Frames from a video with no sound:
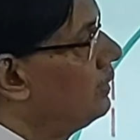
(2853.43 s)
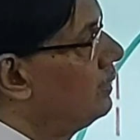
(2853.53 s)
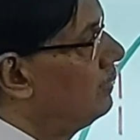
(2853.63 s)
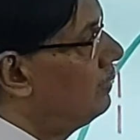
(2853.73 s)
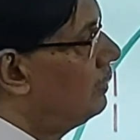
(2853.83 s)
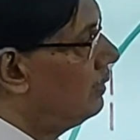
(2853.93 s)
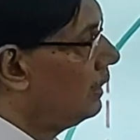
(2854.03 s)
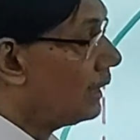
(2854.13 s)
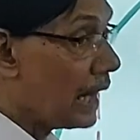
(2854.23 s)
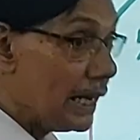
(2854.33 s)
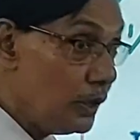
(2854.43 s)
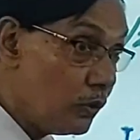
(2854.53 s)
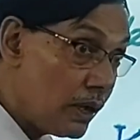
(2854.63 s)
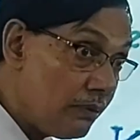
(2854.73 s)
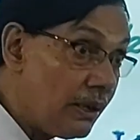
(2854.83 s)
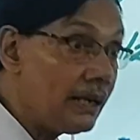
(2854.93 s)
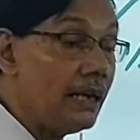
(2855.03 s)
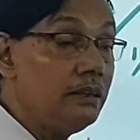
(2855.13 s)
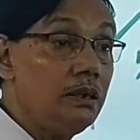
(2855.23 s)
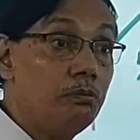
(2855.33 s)
of line
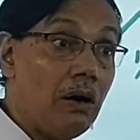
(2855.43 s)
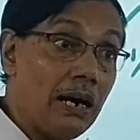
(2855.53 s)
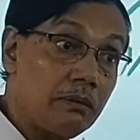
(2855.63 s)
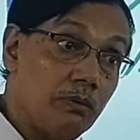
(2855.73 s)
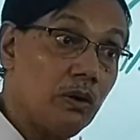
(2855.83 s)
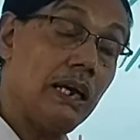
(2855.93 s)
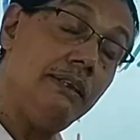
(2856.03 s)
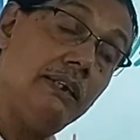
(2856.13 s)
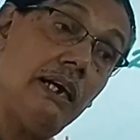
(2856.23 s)
waiver and the bar plot,